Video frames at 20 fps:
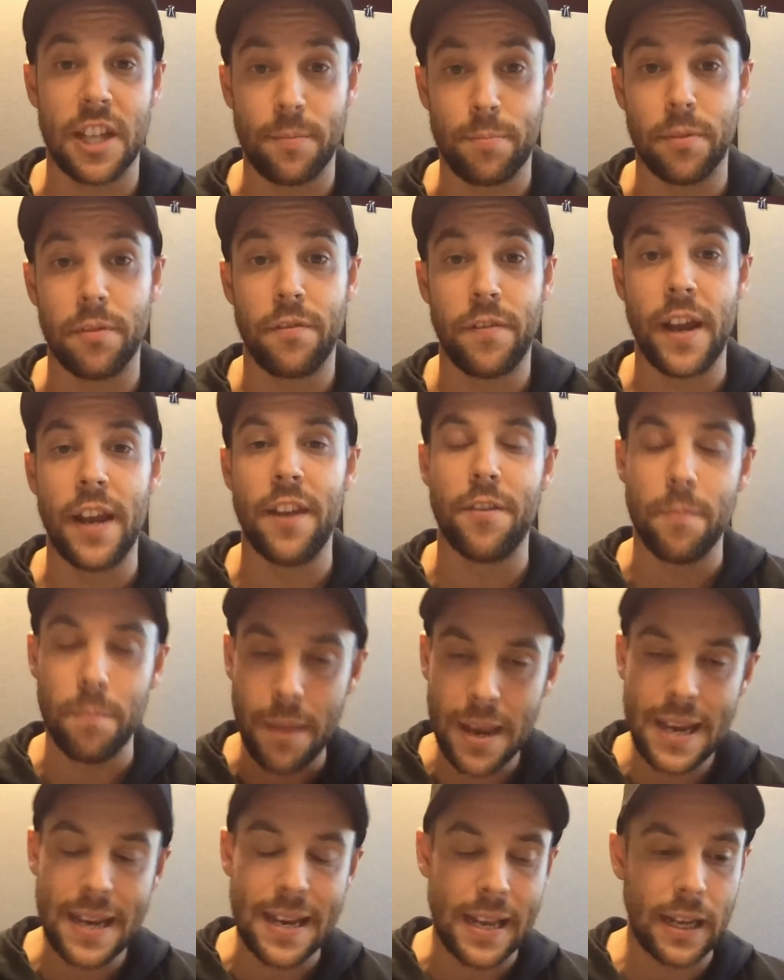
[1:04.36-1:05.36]
the step of
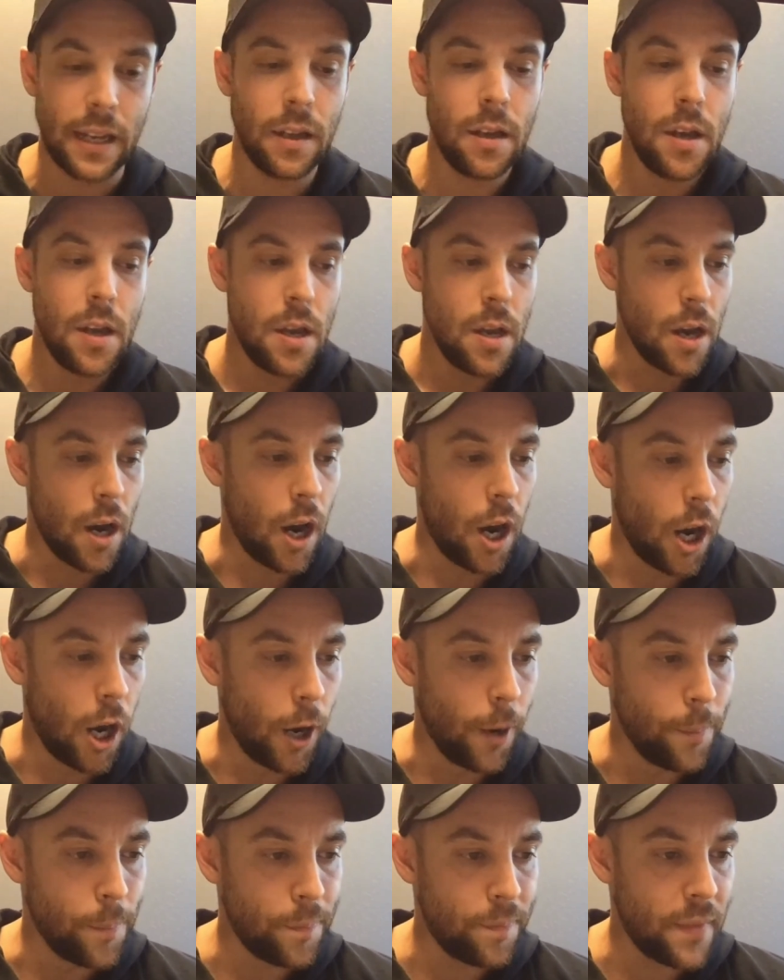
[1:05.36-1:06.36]
faith. Meaning,
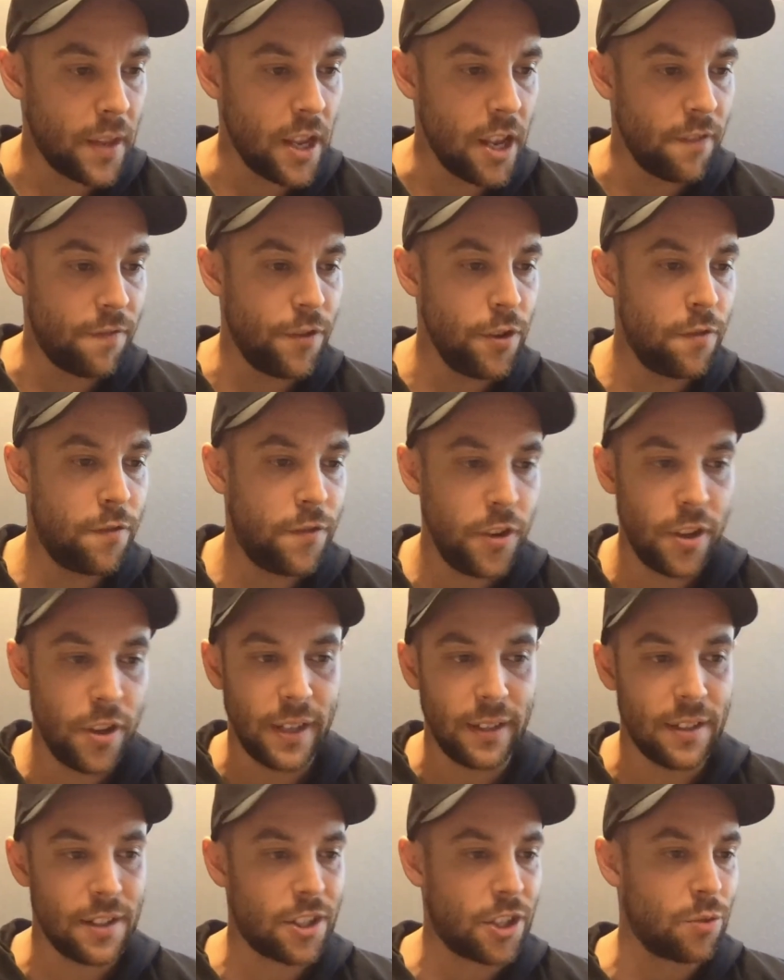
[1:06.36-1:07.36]
um, if you
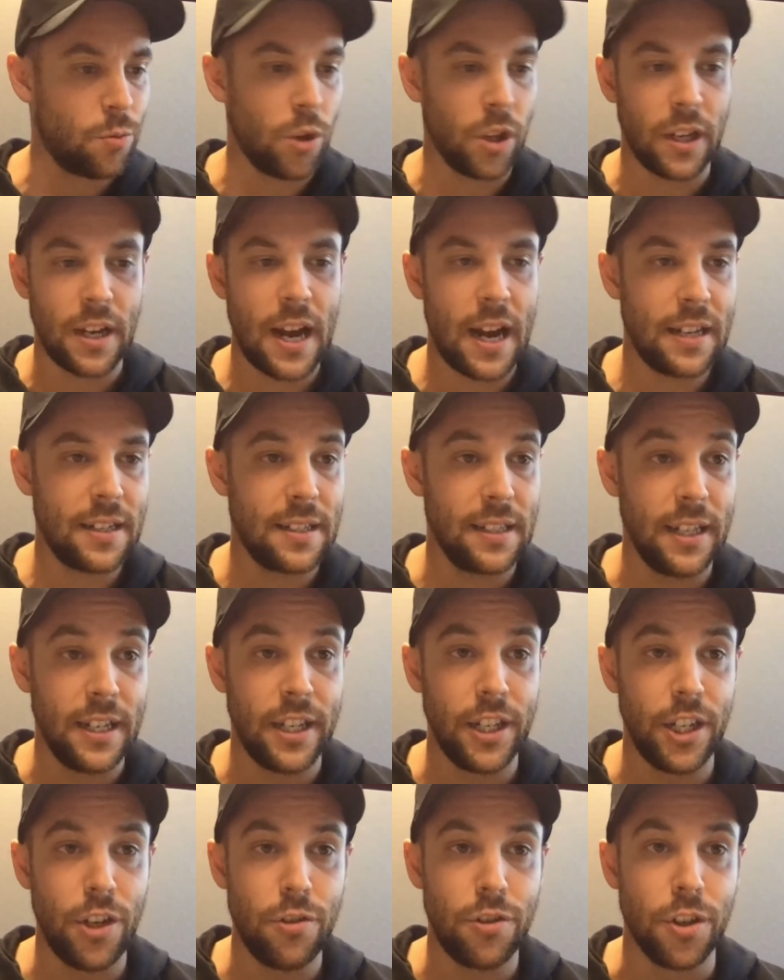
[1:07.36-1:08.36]
feel like this is what God's
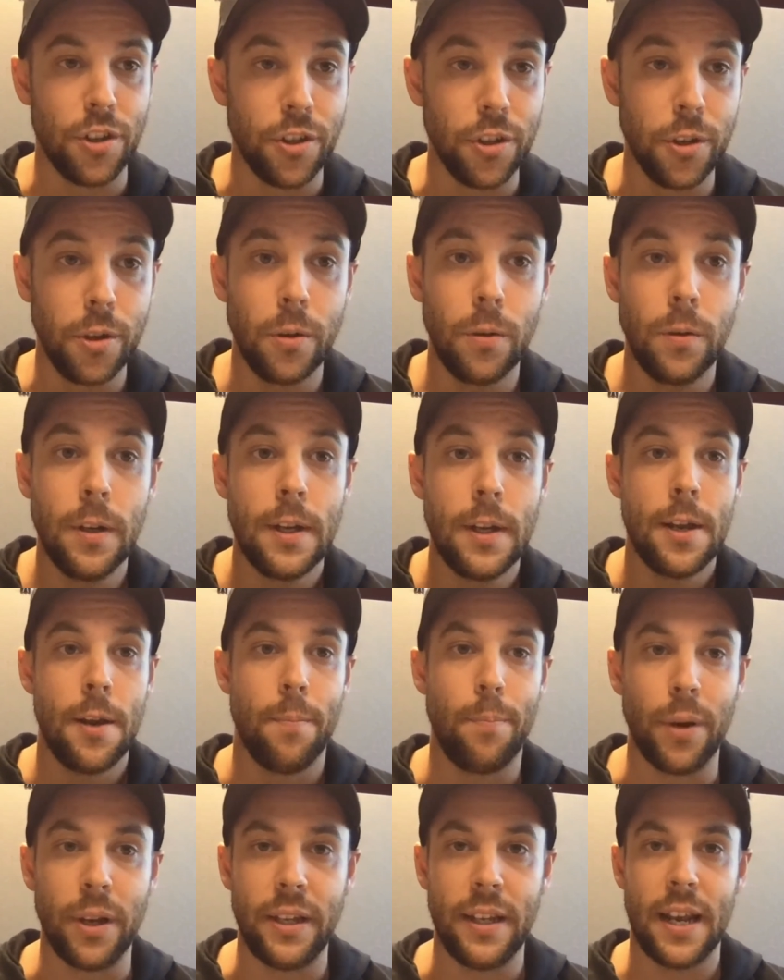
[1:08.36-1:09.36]
leading you to do,
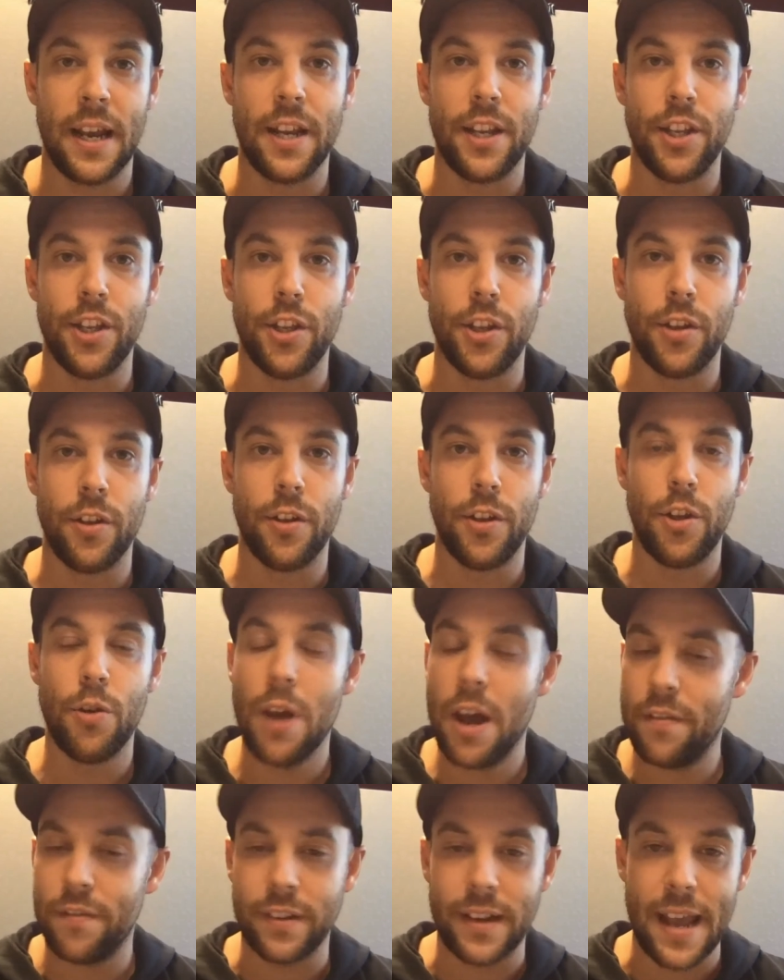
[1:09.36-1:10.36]
but yet
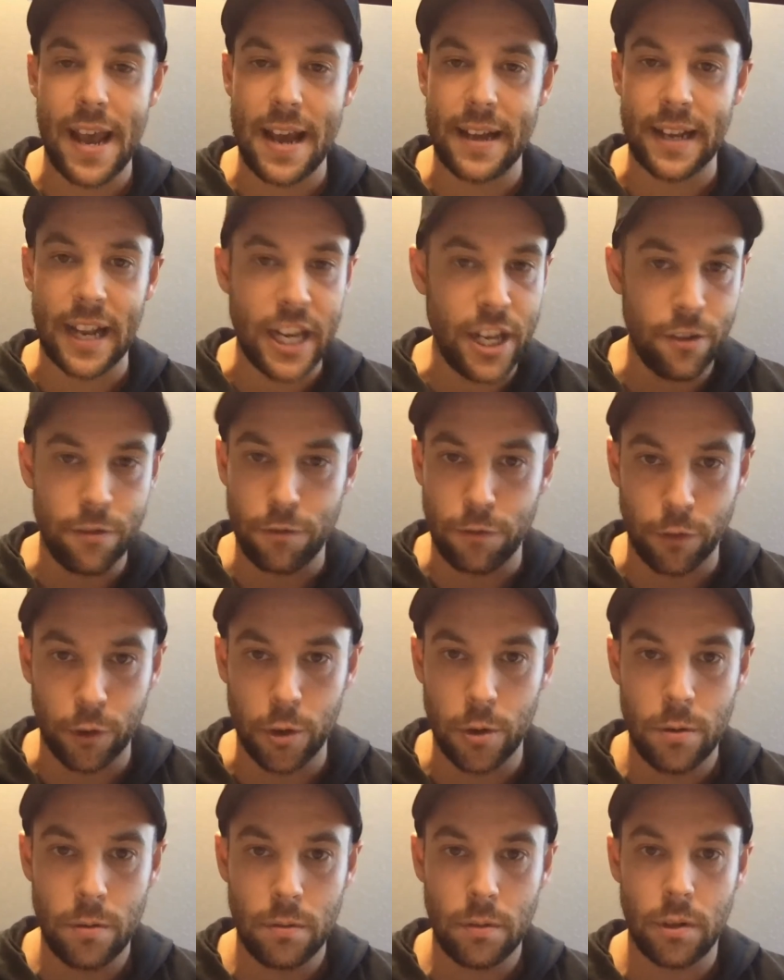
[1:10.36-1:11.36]
you haven't had any
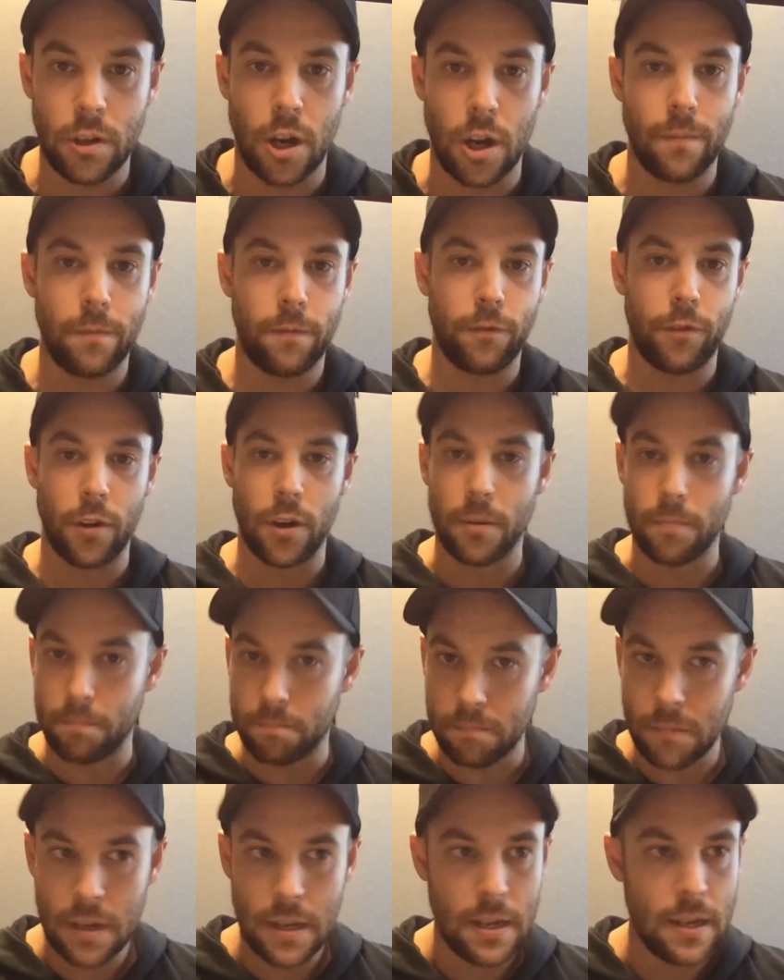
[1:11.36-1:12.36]
fruit come
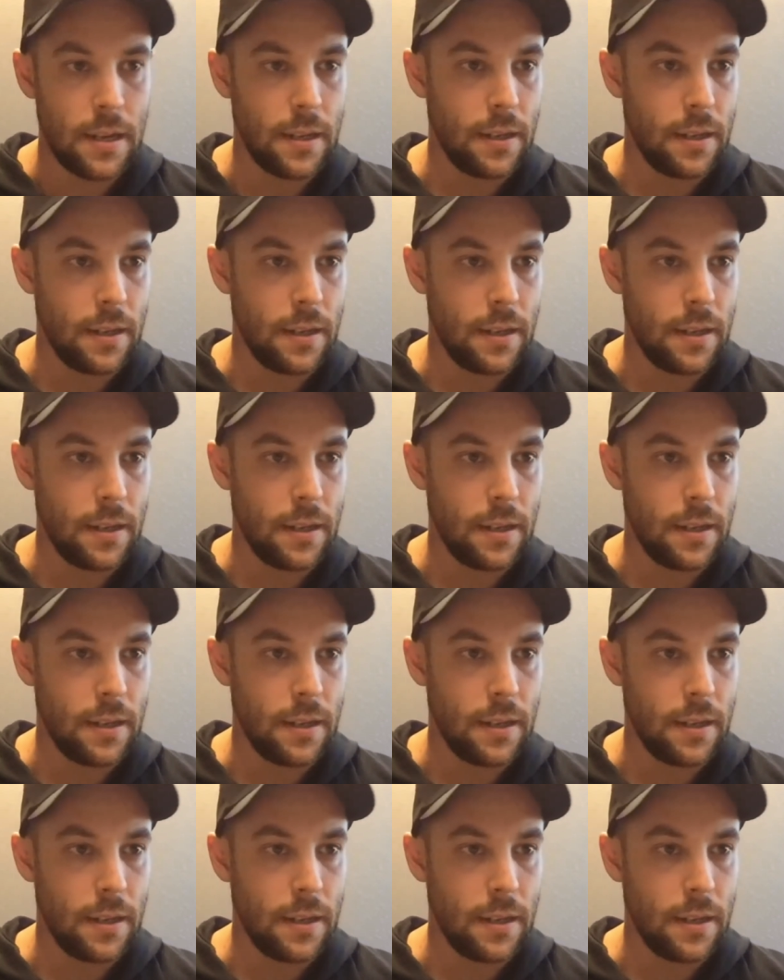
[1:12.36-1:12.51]
from